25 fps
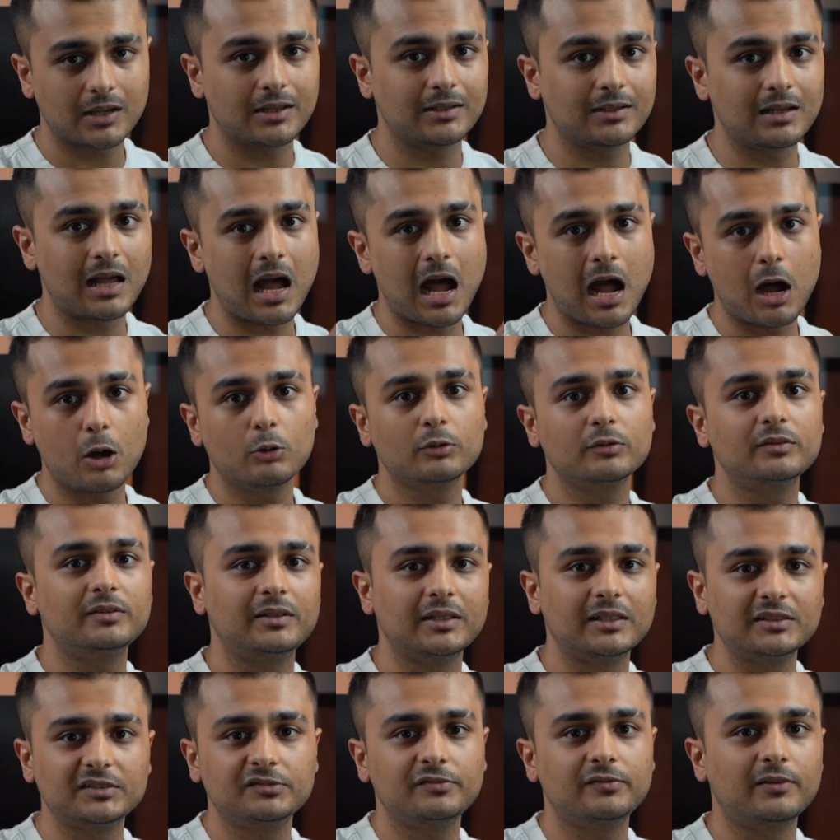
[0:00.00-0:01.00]
and how
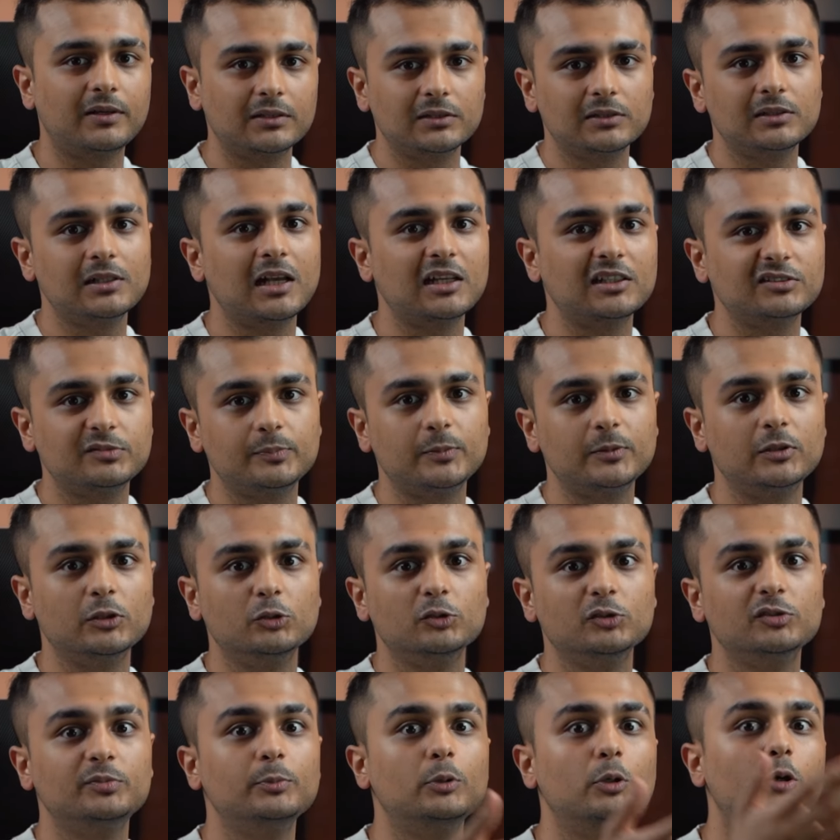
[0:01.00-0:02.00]
this funnel has
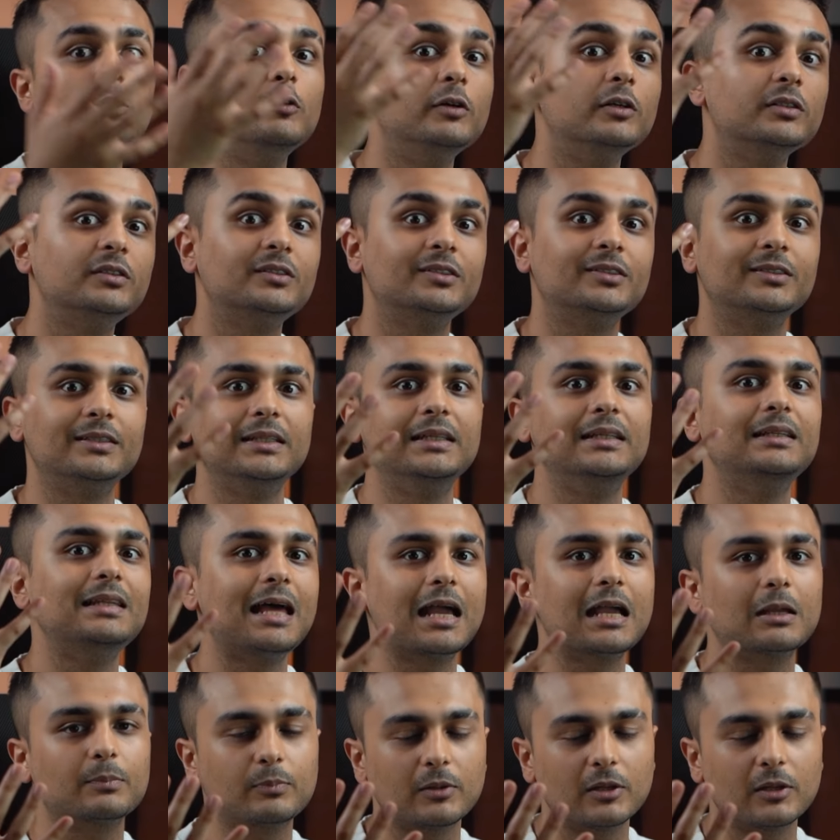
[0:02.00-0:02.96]
produced me over 3 lakh